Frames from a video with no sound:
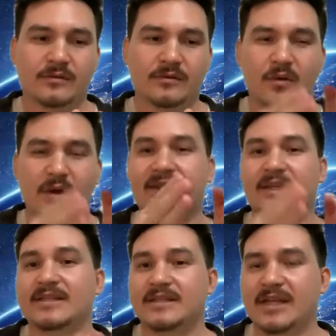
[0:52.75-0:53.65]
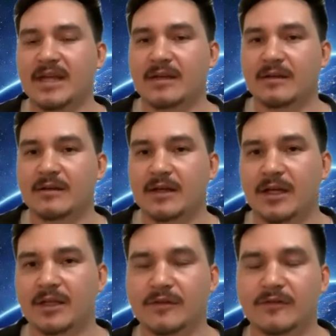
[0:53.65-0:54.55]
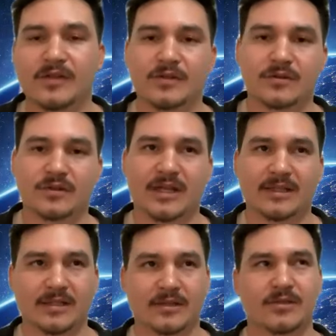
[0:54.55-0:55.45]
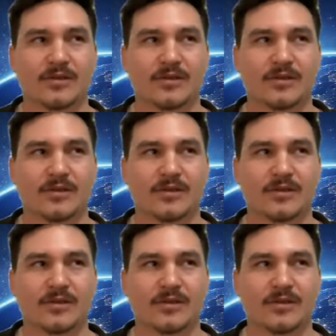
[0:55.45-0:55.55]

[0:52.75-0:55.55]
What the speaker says: the waking state and the physical senses.